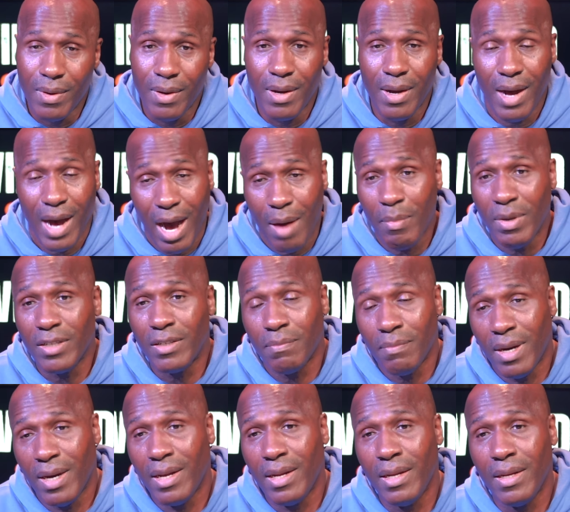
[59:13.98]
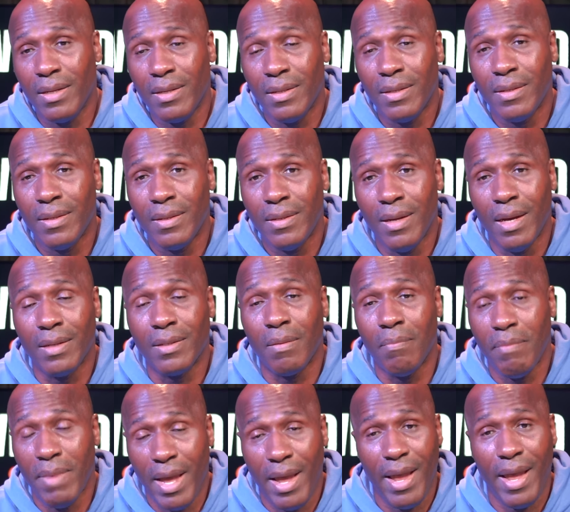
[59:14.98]
How much money does a
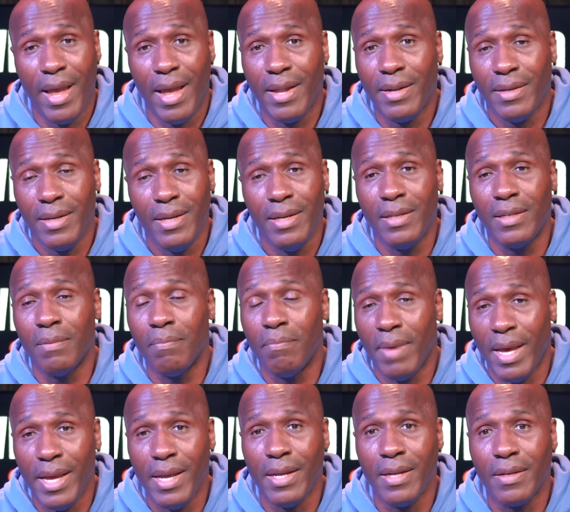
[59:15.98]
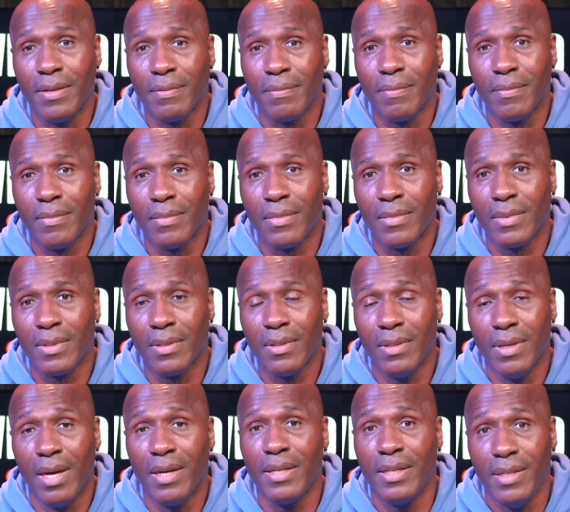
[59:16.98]
man need to make
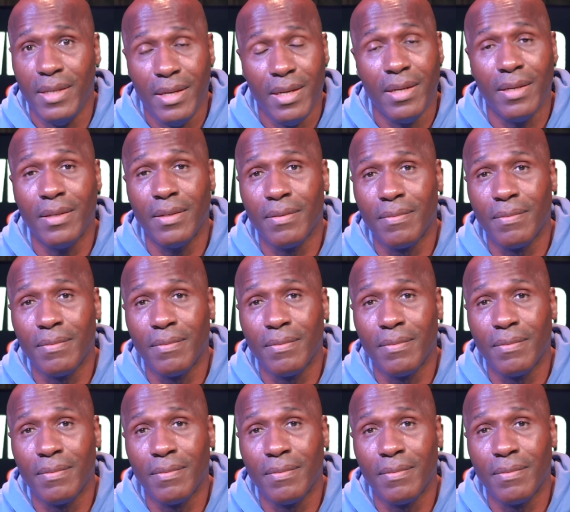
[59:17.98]
a year?